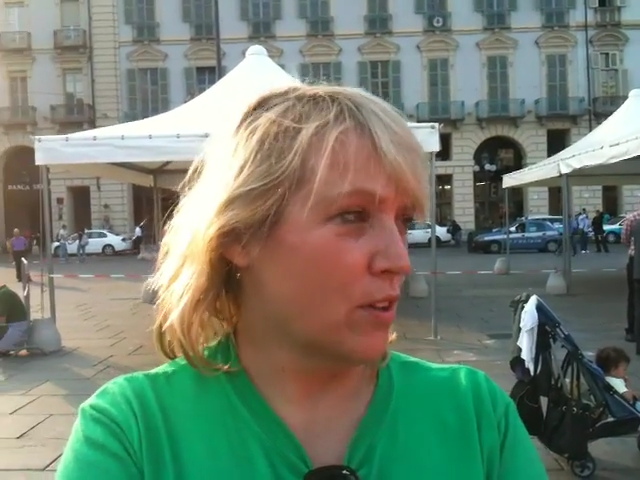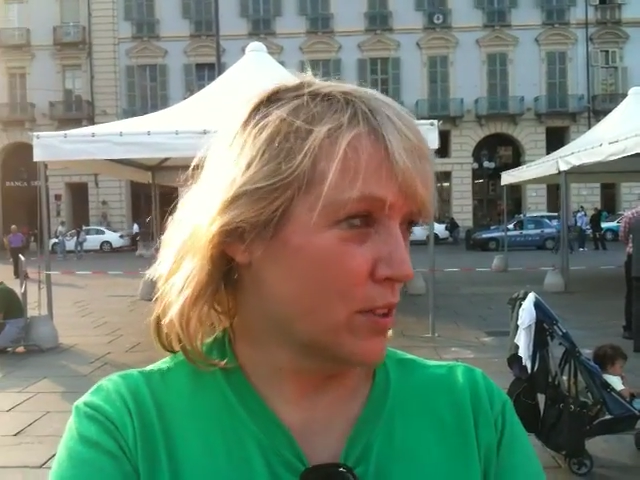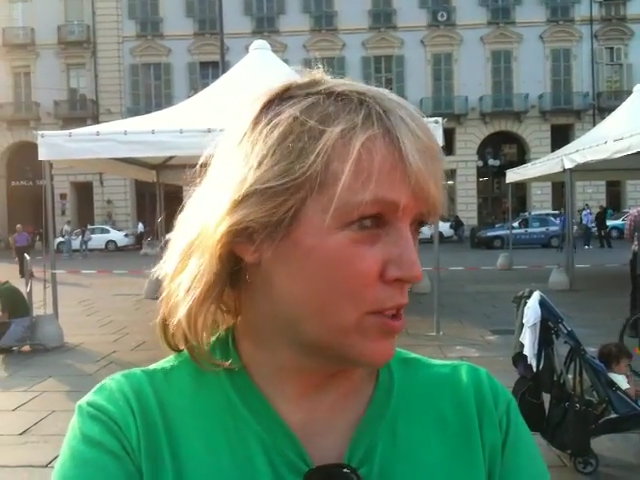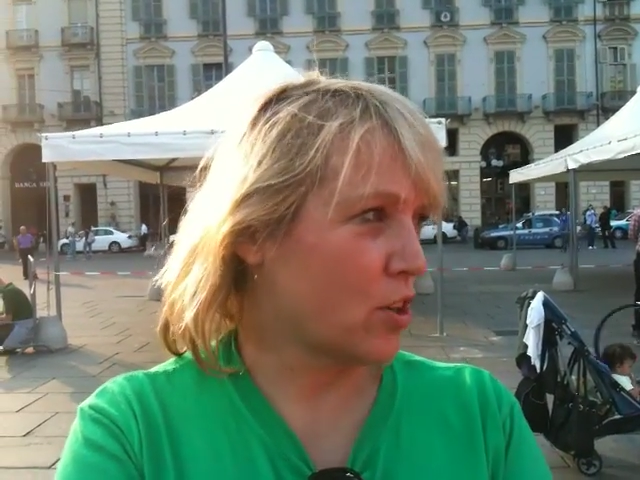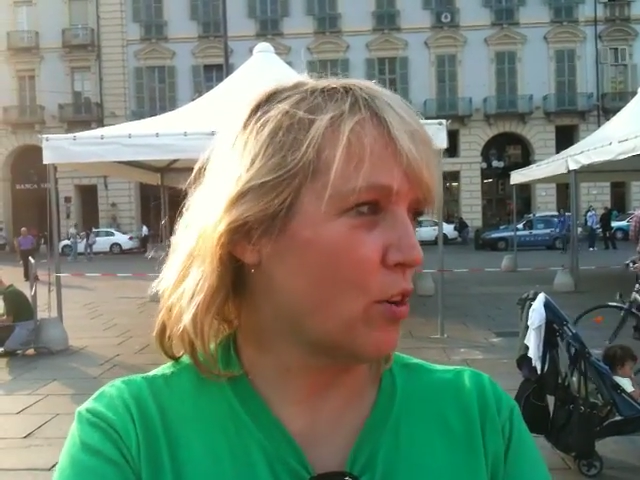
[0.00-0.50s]
was on
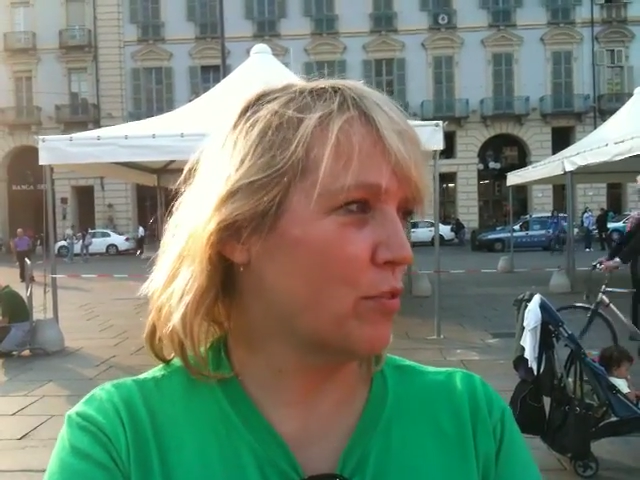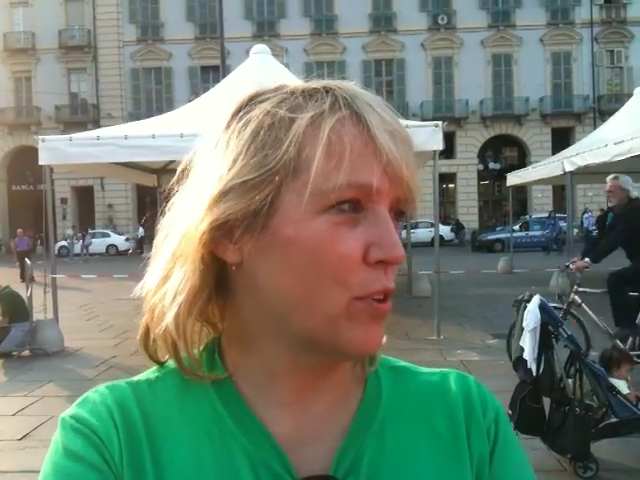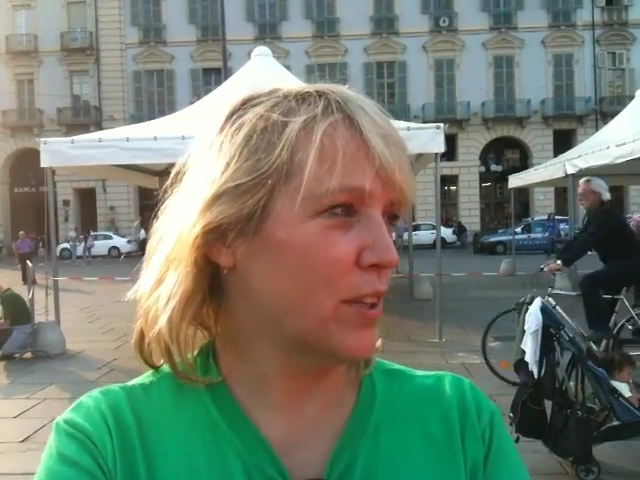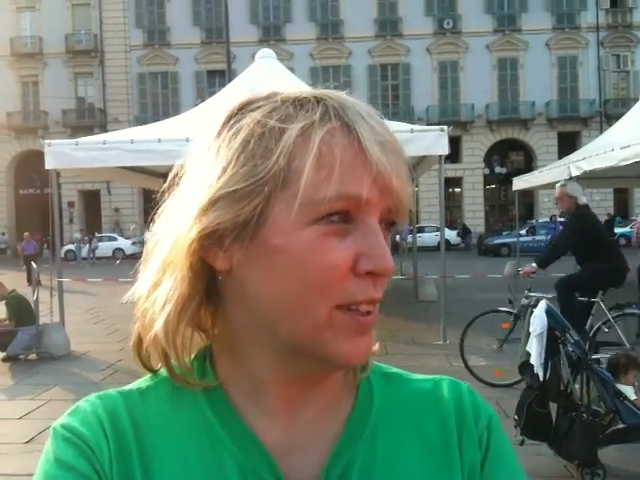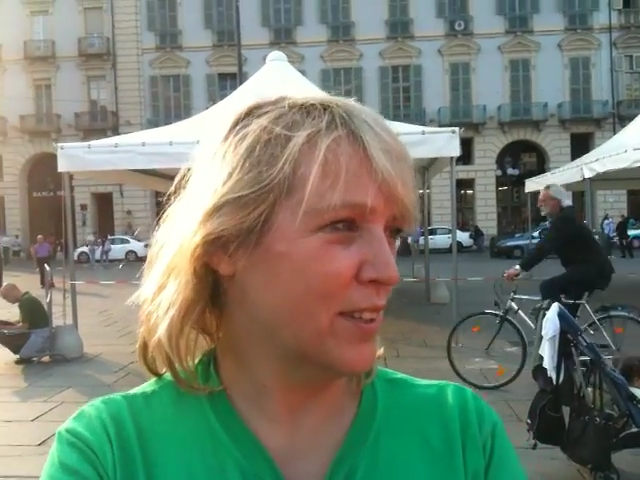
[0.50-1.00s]
this
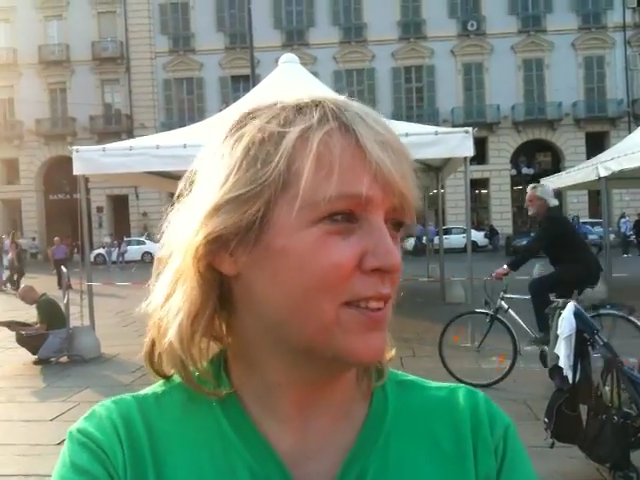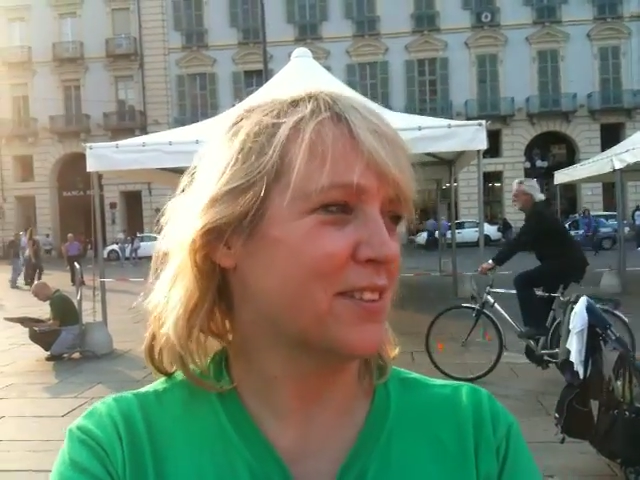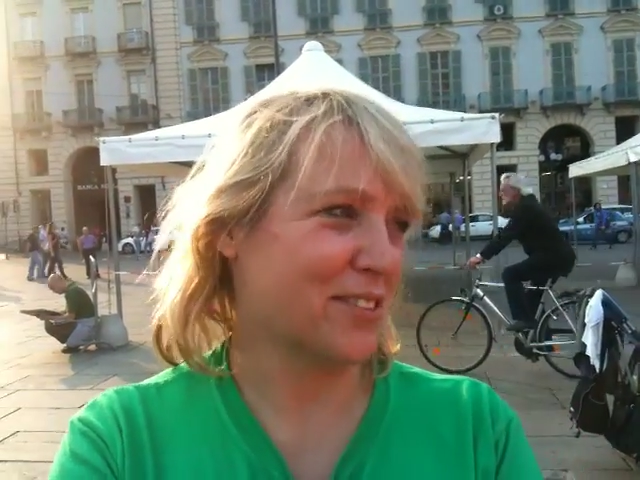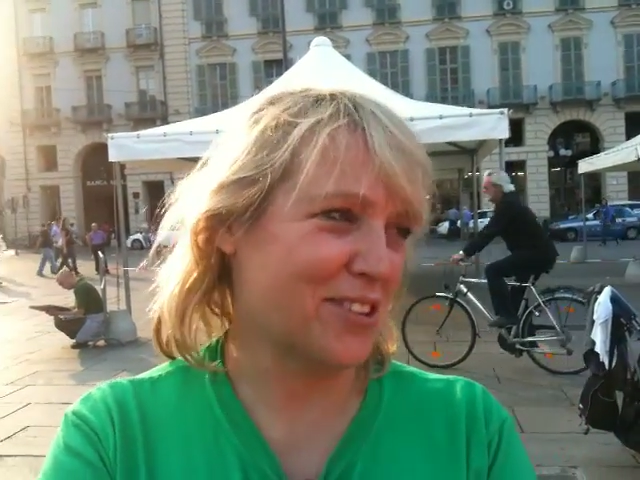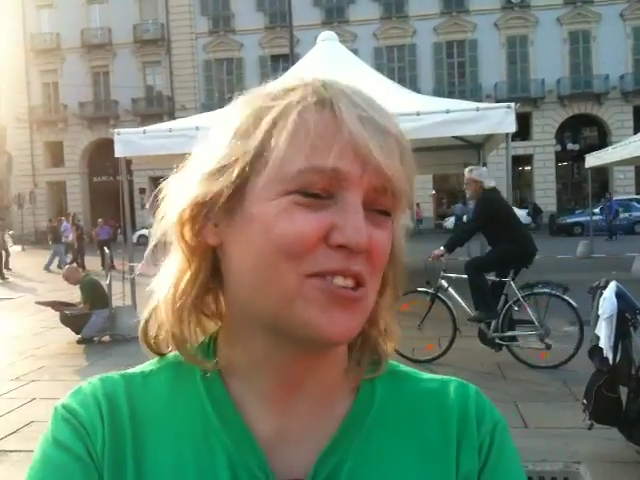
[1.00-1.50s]
convoy. On this
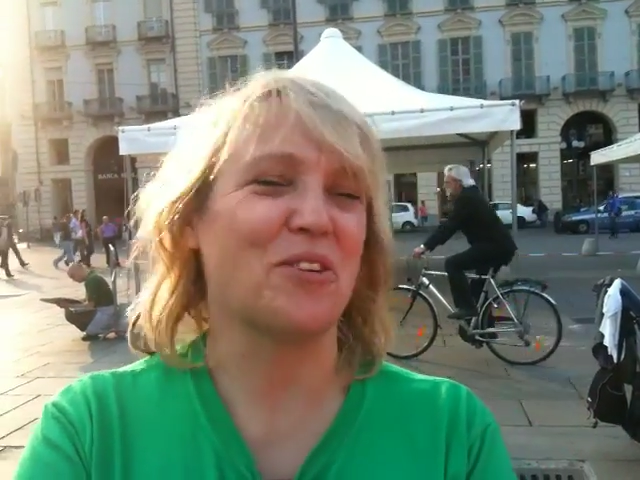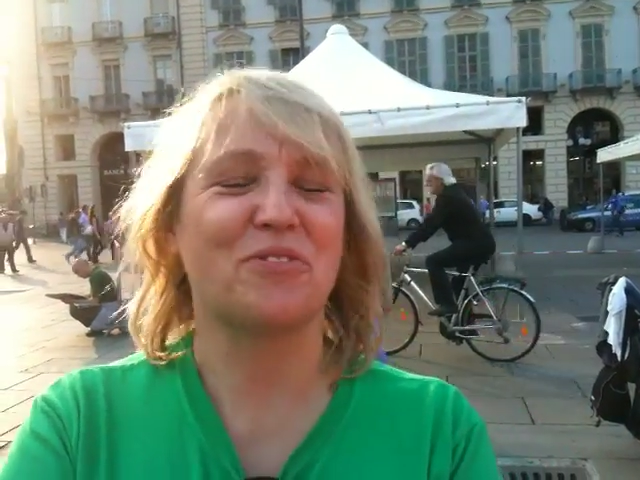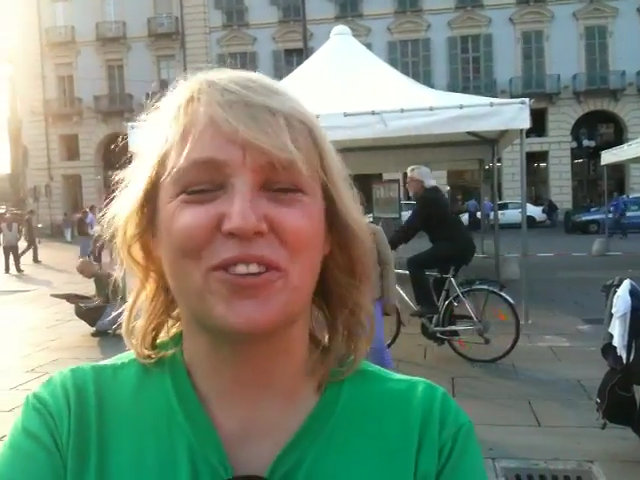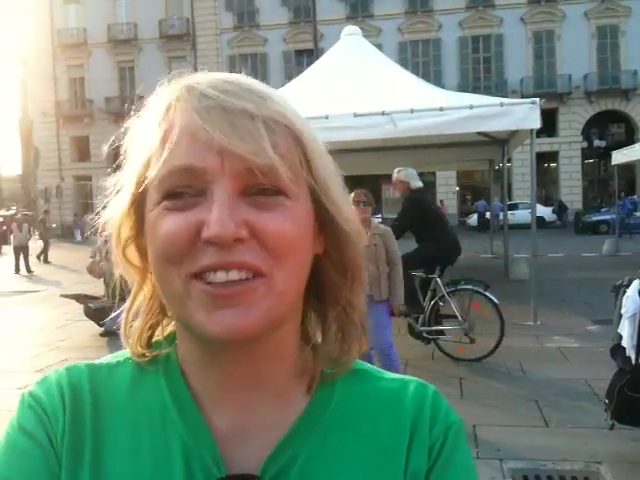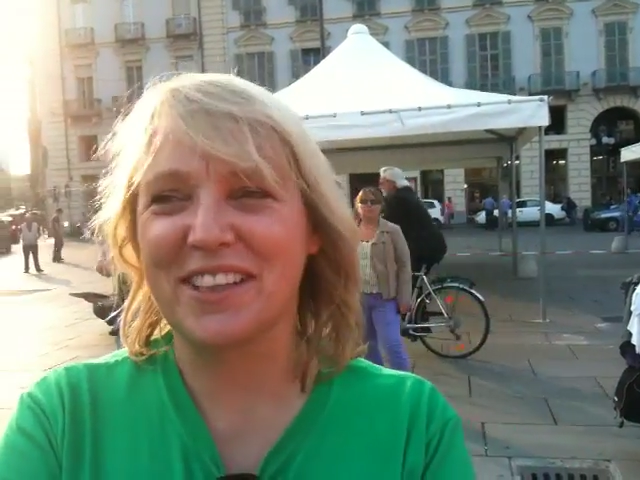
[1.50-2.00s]
convoy, this
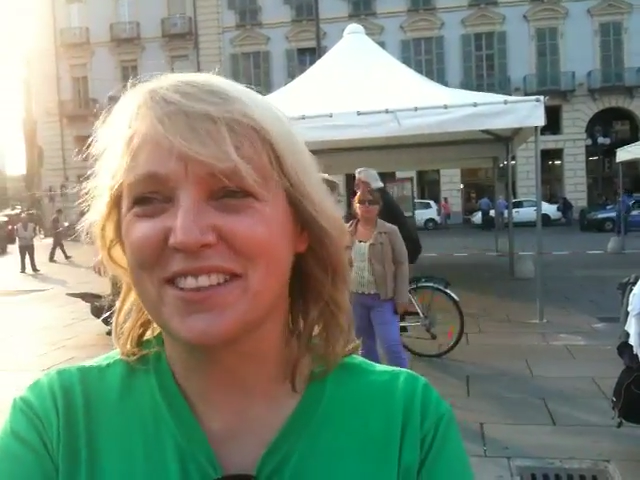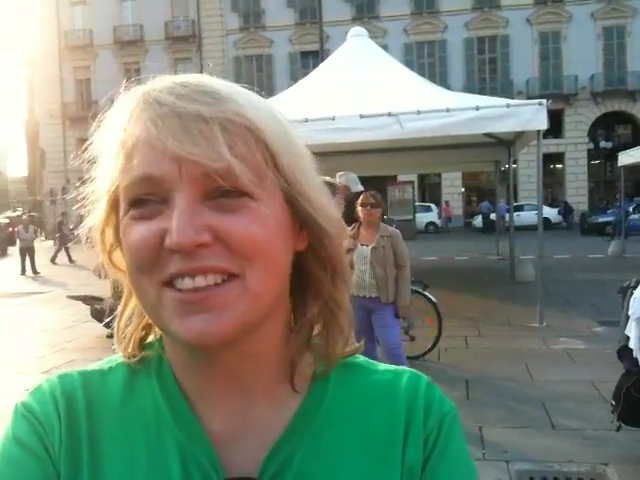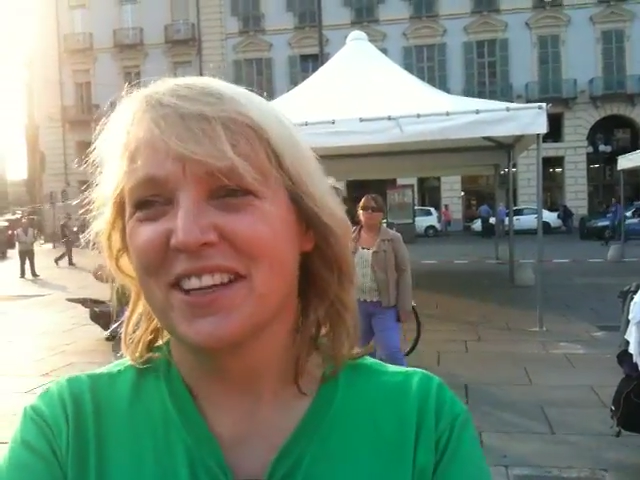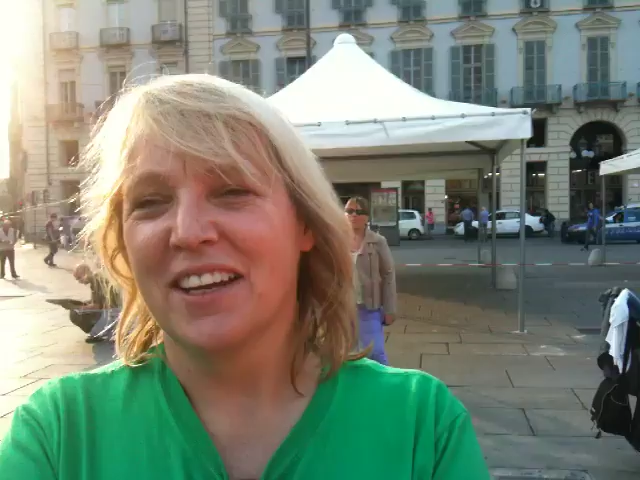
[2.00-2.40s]
convoy yeah. yes.